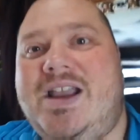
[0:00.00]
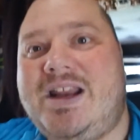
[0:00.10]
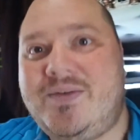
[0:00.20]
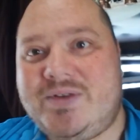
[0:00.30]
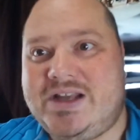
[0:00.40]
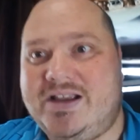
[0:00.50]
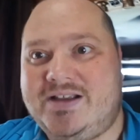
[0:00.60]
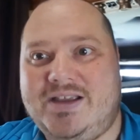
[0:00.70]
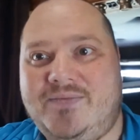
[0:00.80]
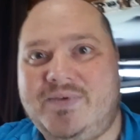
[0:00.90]
And I was
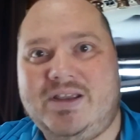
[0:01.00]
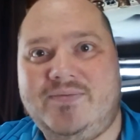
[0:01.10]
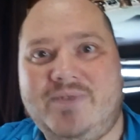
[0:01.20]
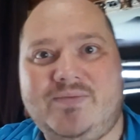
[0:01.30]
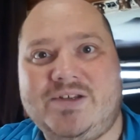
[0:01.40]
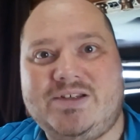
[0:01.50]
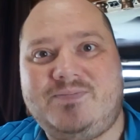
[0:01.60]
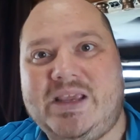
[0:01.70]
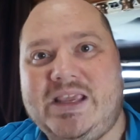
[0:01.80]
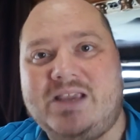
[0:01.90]
like, if it was
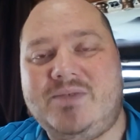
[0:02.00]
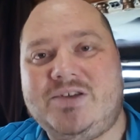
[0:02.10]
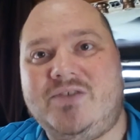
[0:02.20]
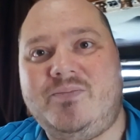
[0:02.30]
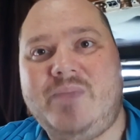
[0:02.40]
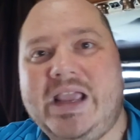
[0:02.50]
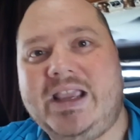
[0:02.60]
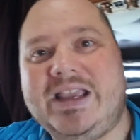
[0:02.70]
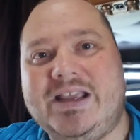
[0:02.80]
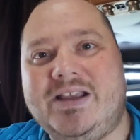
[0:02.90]
paying stuff
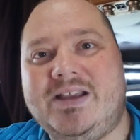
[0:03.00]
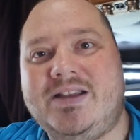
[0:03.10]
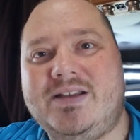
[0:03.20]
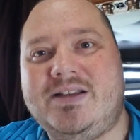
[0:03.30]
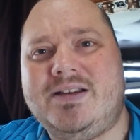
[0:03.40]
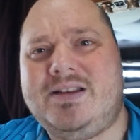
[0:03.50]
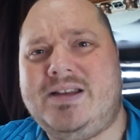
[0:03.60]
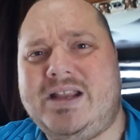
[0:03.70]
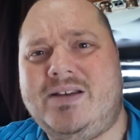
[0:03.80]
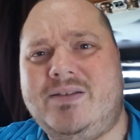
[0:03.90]
back,
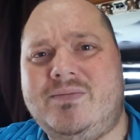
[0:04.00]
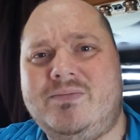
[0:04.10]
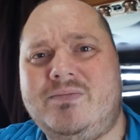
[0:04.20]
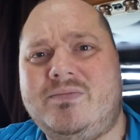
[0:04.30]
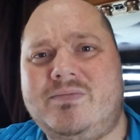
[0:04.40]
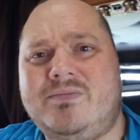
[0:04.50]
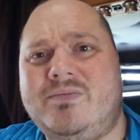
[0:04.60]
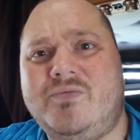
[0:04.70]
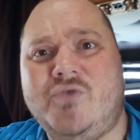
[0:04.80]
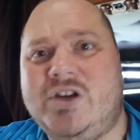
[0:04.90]
then
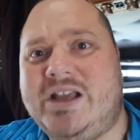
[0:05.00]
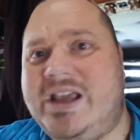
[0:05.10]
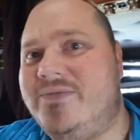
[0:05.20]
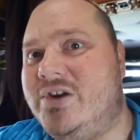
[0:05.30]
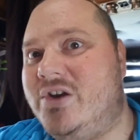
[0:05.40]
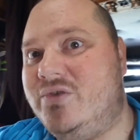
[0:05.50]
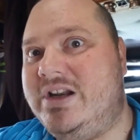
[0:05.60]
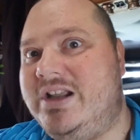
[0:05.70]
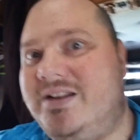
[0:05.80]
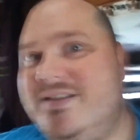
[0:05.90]
wouldn't I have
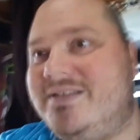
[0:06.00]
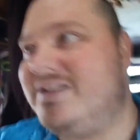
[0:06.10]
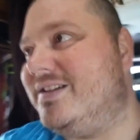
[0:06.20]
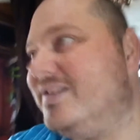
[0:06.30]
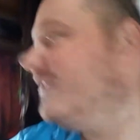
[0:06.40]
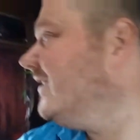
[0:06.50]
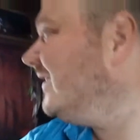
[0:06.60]
known that?